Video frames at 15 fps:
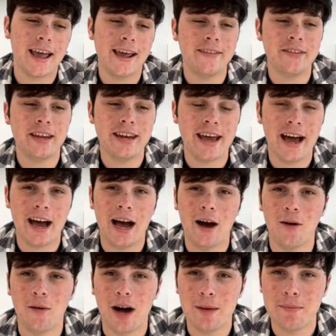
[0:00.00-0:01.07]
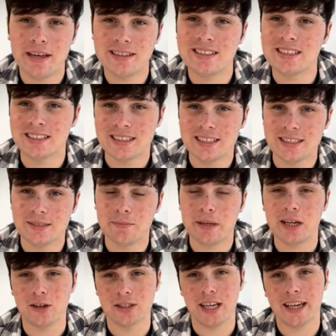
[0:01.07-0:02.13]
in the now, I made the decision
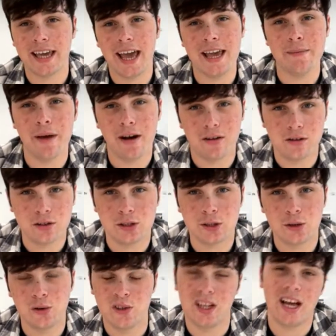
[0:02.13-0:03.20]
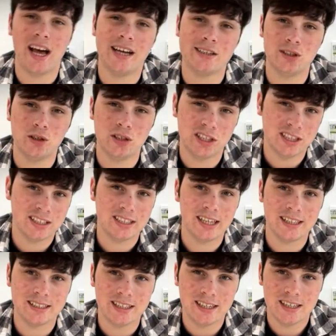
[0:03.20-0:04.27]
because I came out of school. I had no
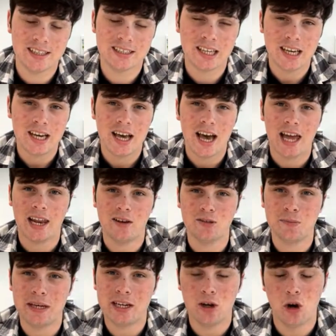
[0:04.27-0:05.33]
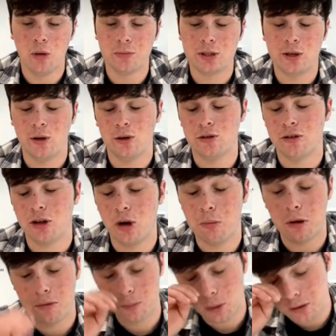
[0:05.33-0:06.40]
GCSEs, and I was being homeschooled for a
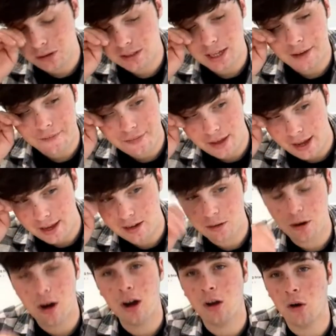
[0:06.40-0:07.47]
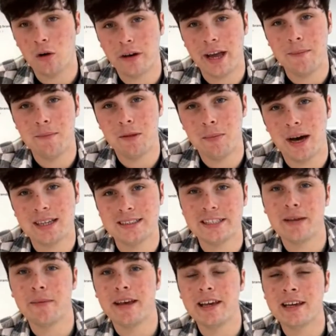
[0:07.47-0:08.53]
couple of months, and then along came the
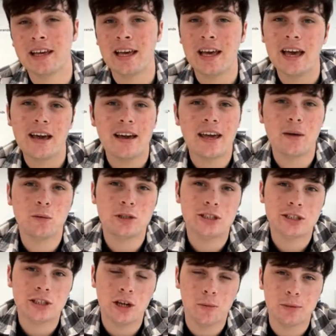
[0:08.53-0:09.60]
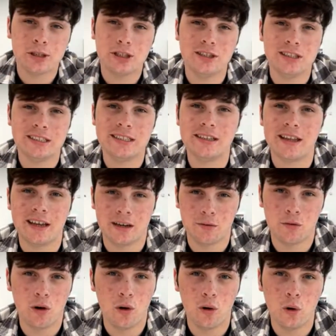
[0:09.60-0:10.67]
pandemic. It was just an opportunity that
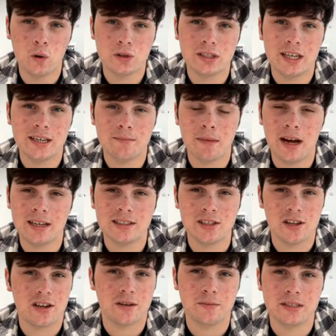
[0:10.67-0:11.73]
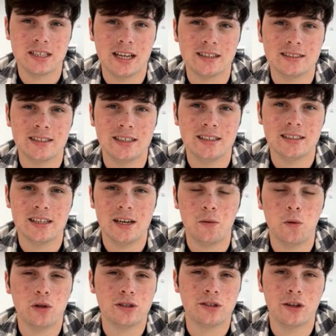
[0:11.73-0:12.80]
arose in my circumstances. It
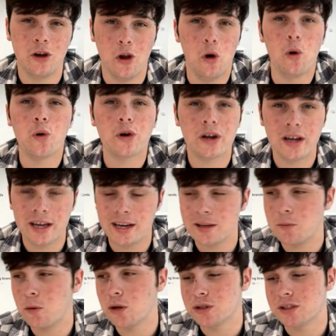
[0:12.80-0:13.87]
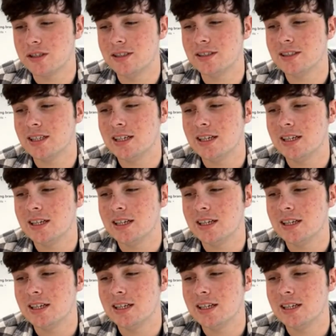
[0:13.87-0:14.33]
wasn't luck, and it wasn't,